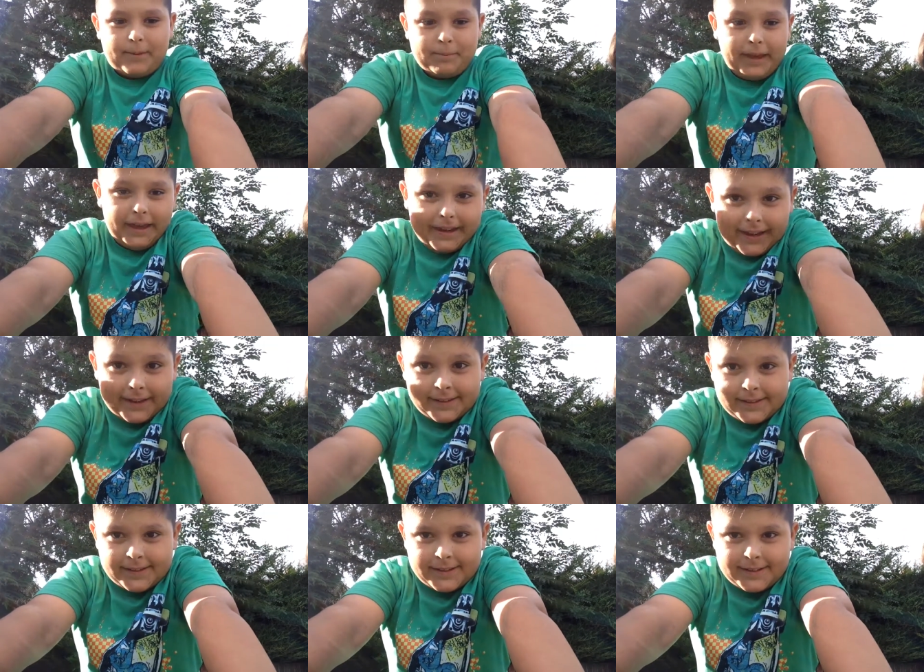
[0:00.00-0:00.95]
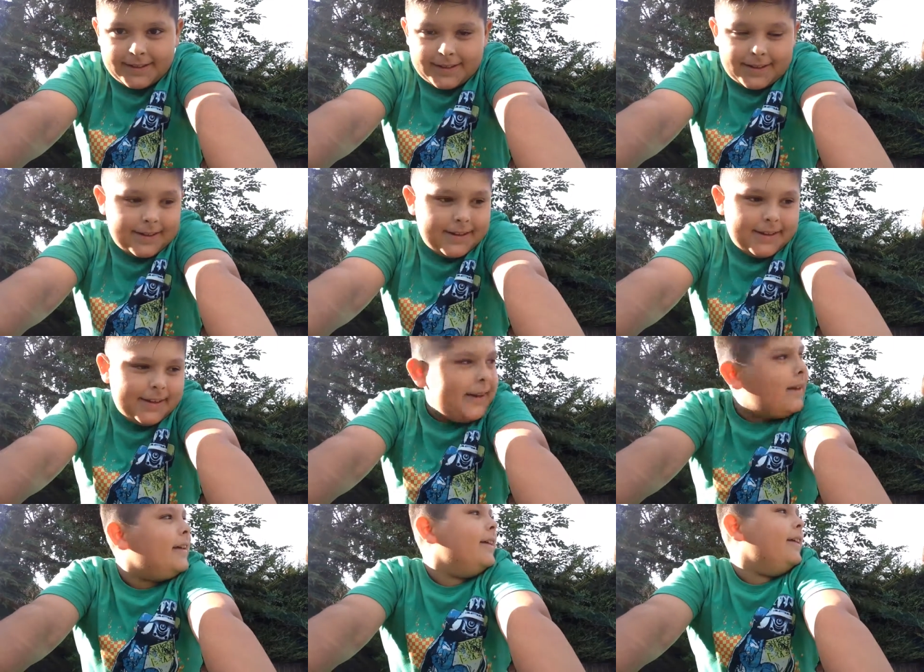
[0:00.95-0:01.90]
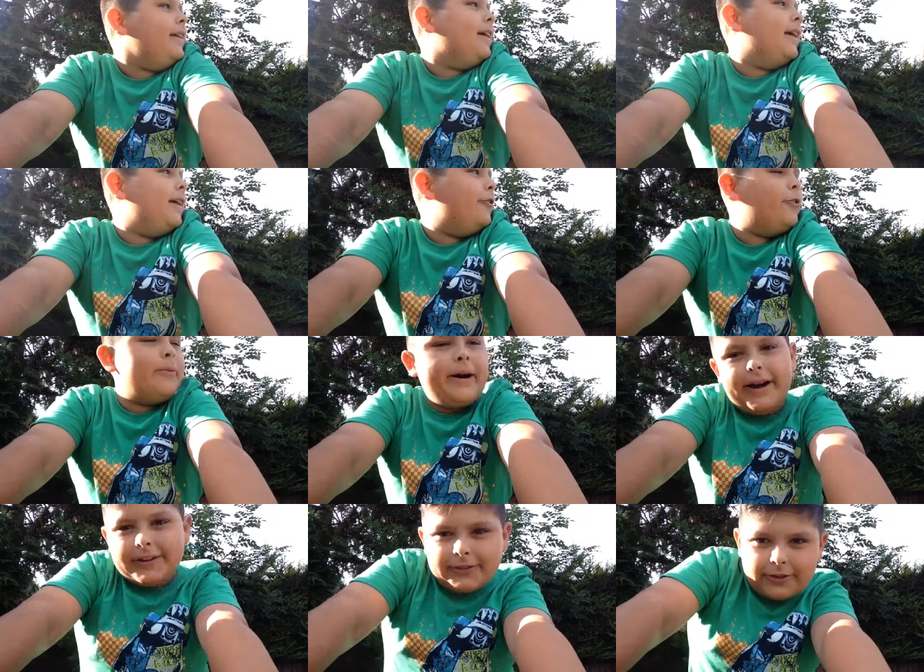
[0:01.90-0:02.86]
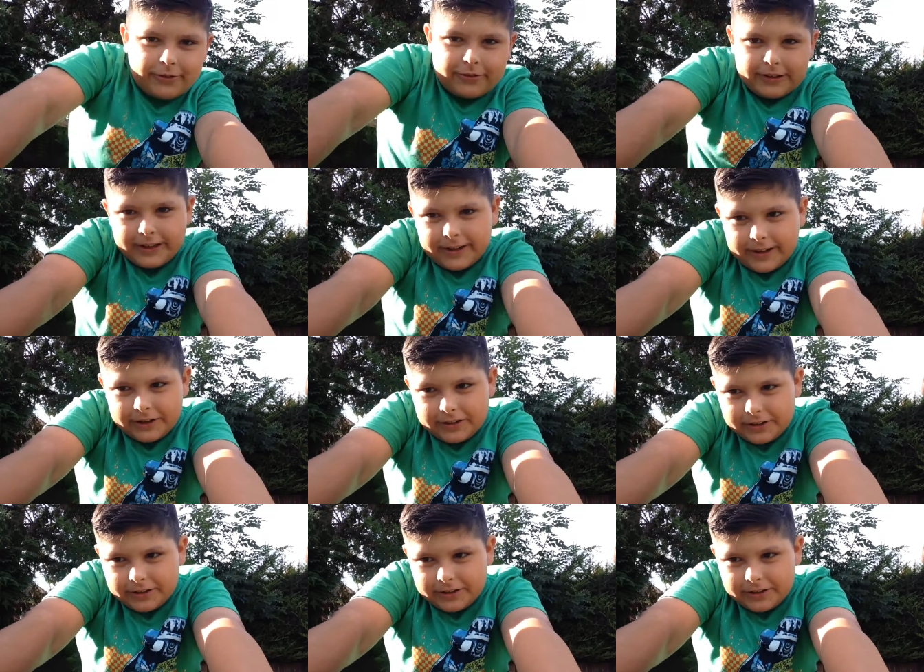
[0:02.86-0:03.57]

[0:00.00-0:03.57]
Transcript: getting egged for my 100th video.